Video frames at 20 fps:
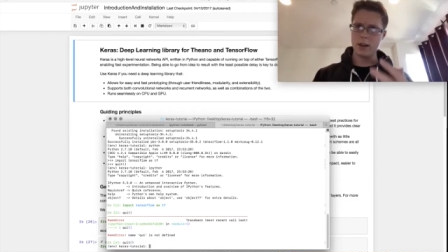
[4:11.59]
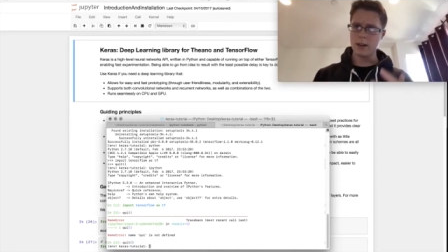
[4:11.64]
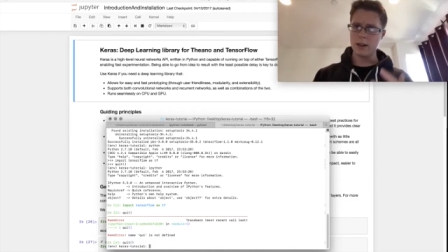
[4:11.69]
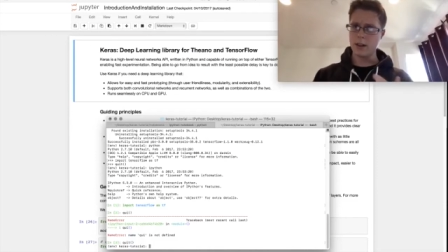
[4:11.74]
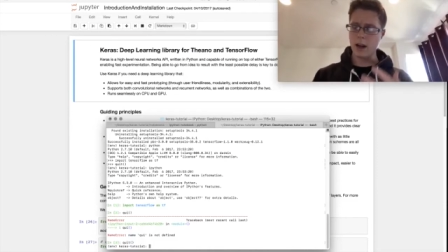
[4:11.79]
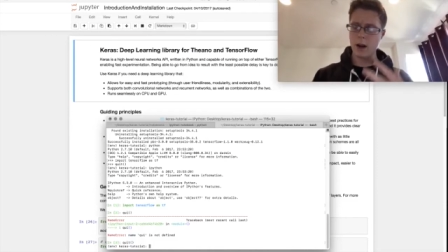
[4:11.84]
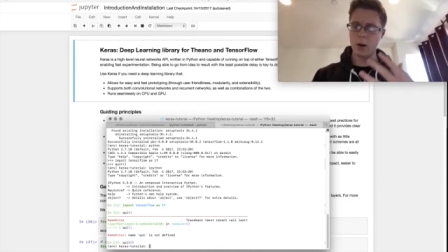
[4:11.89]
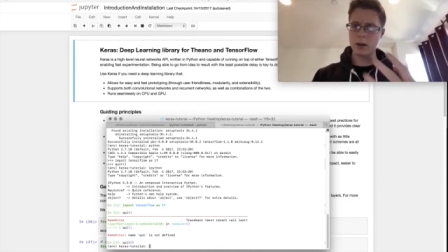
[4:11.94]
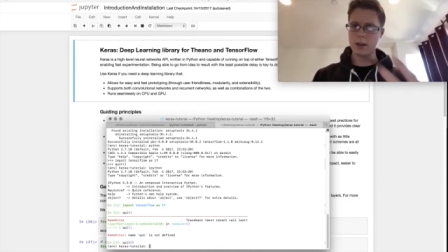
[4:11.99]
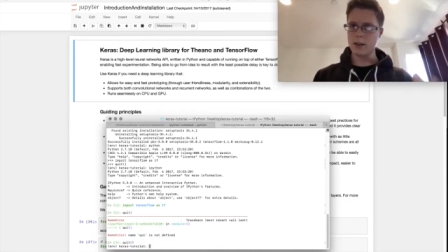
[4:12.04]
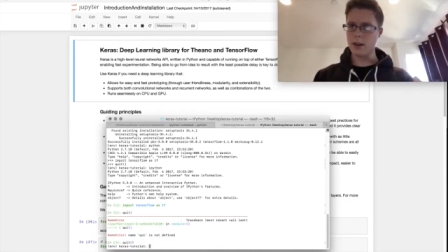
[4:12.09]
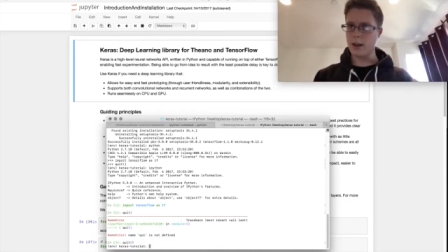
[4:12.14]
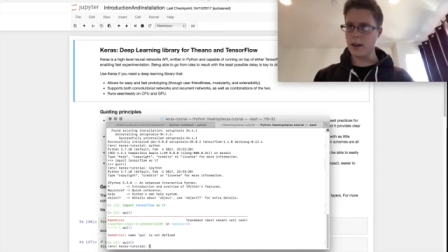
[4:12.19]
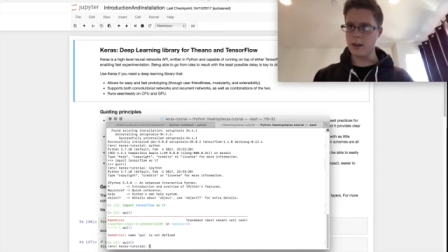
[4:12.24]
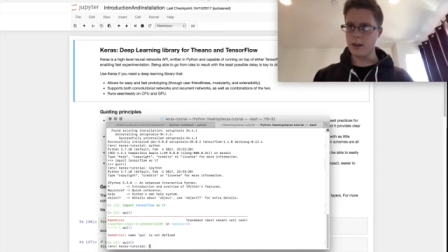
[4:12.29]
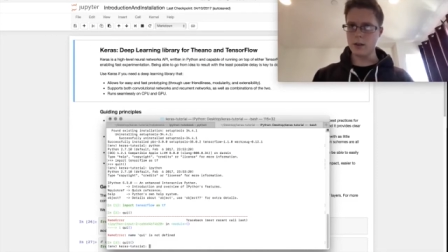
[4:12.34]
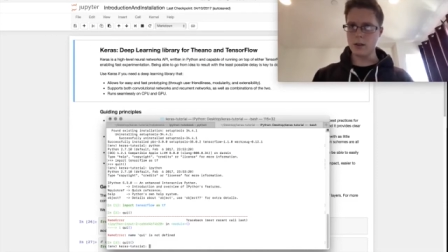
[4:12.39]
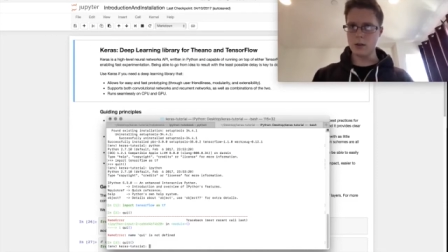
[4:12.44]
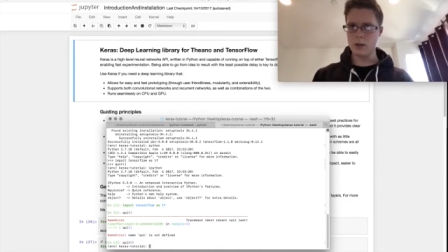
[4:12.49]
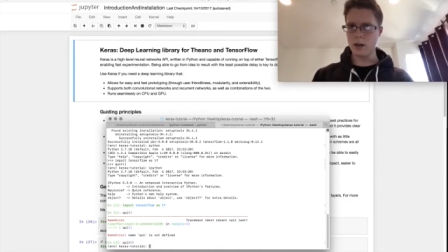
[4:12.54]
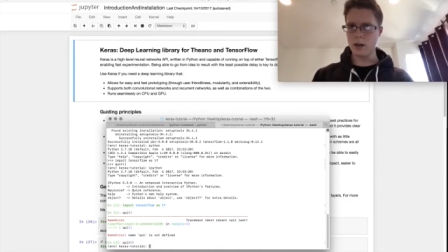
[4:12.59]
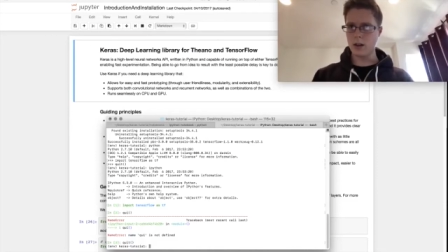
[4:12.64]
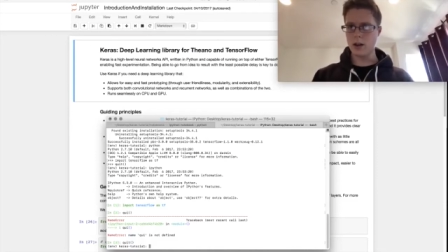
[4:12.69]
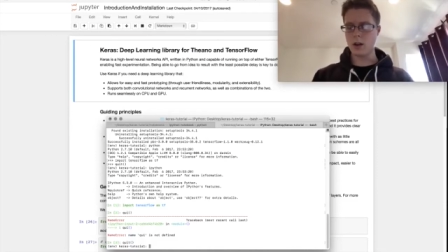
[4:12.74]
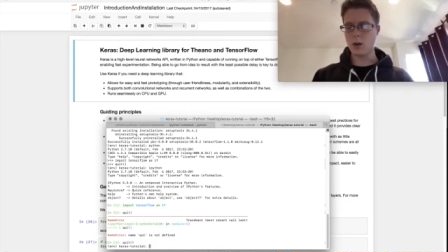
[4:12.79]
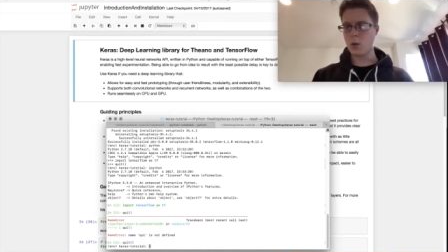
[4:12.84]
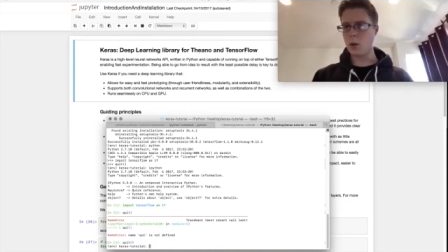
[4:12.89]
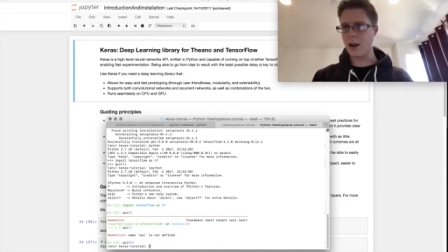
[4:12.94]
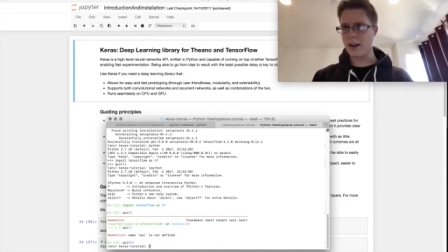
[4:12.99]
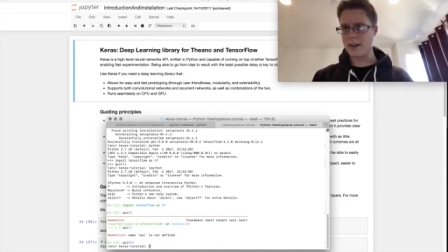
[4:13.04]
Keras is, uh,
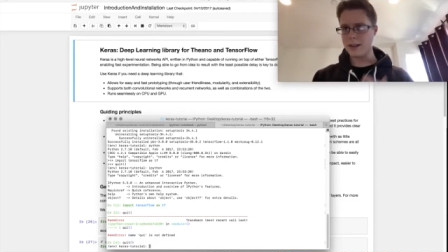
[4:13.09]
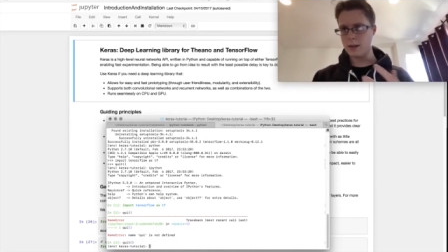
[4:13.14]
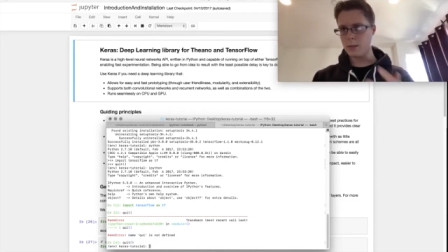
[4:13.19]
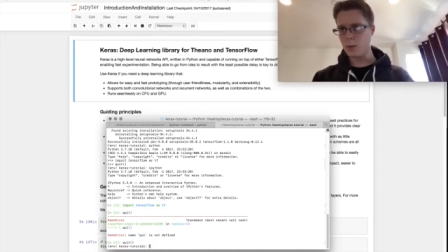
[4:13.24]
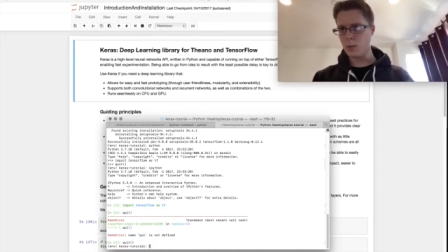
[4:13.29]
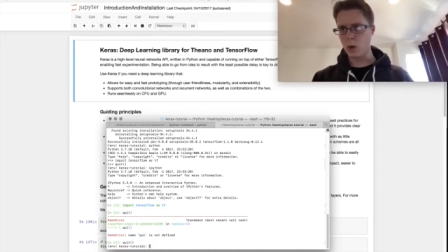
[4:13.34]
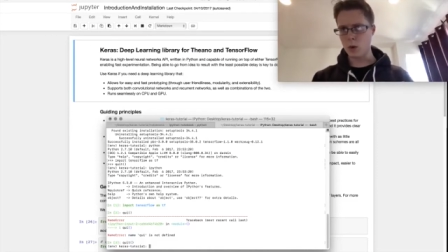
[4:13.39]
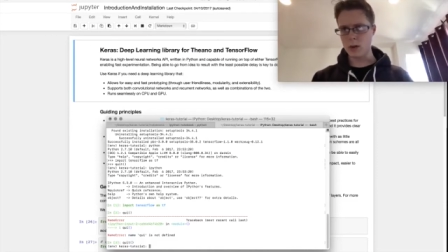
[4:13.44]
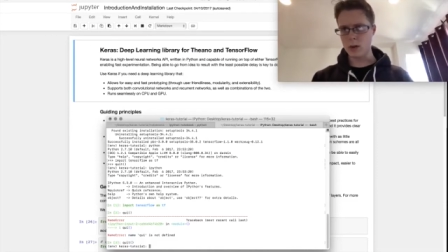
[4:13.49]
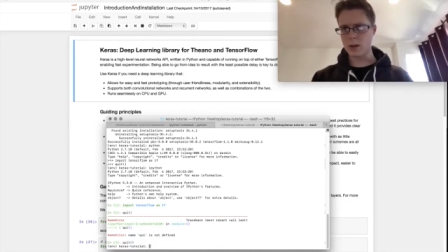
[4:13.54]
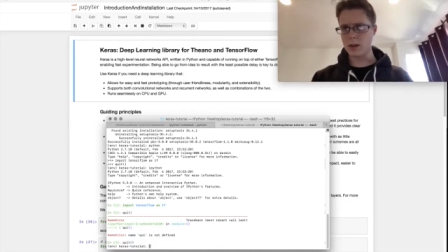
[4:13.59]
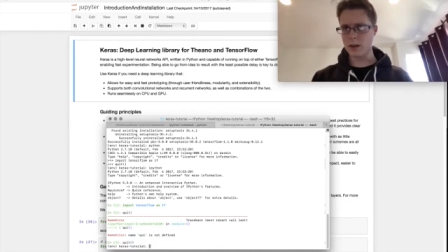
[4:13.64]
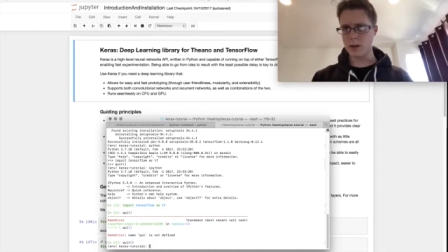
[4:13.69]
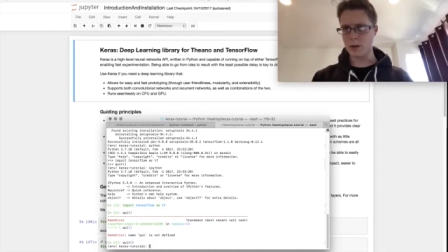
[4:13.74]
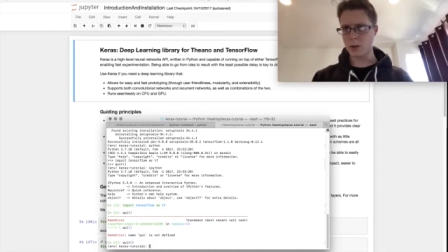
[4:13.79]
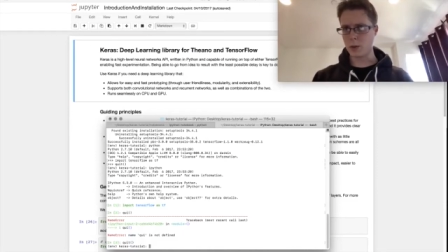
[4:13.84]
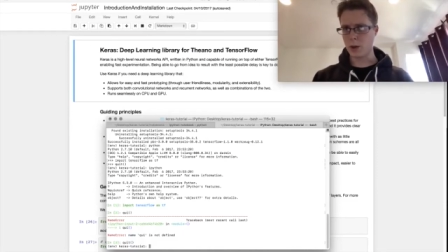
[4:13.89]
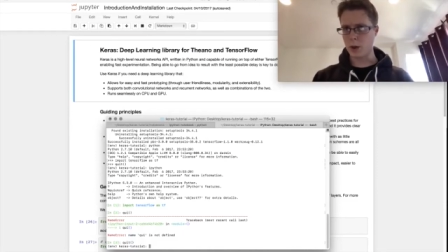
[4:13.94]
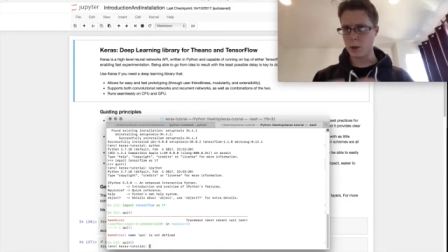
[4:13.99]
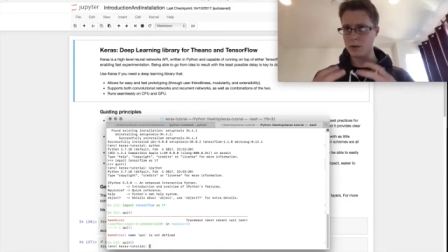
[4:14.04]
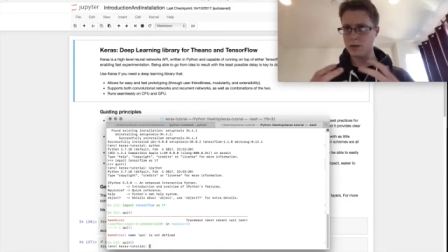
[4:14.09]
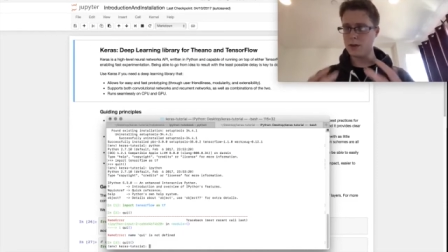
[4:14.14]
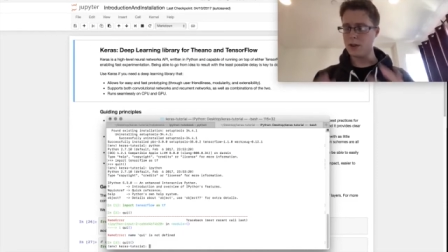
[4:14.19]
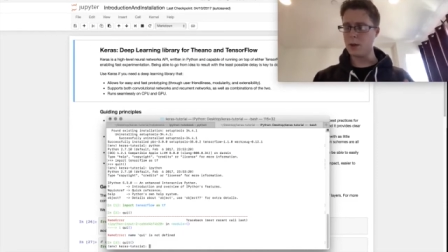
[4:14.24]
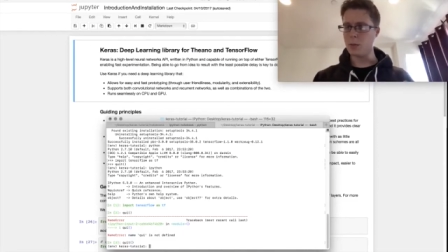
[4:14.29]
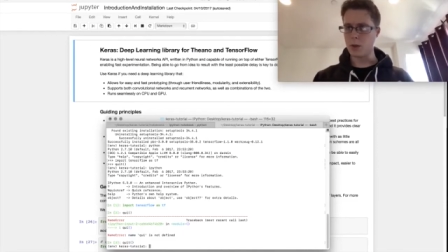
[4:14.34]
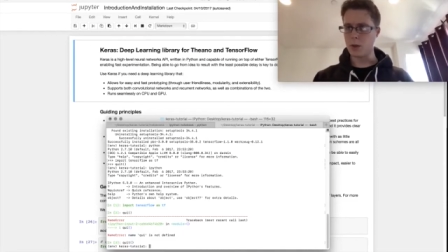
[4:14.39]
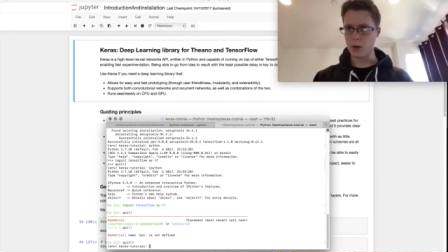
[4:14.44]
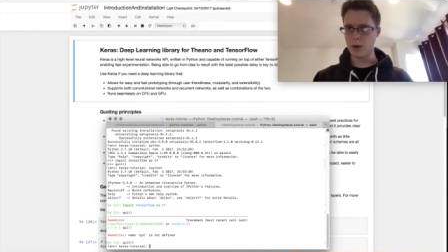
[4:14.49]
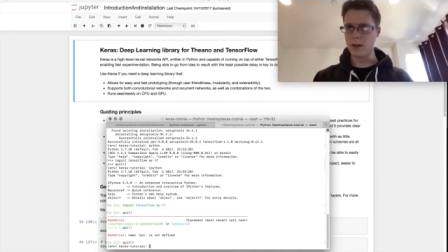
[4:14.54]
why it's important in the realm of
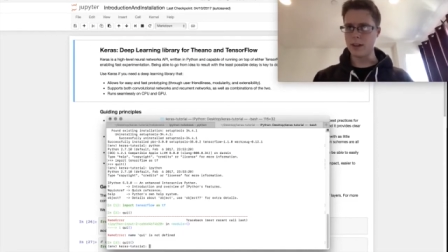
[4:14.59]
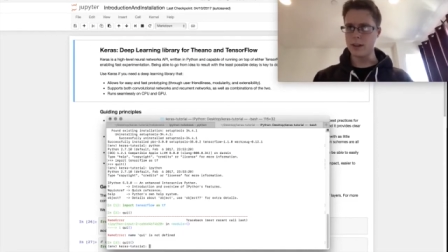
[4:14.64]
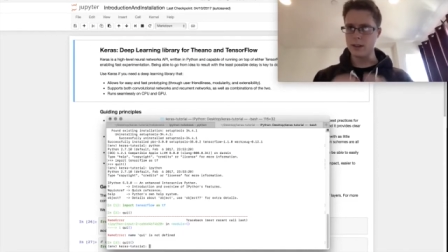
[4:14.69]
deep learning.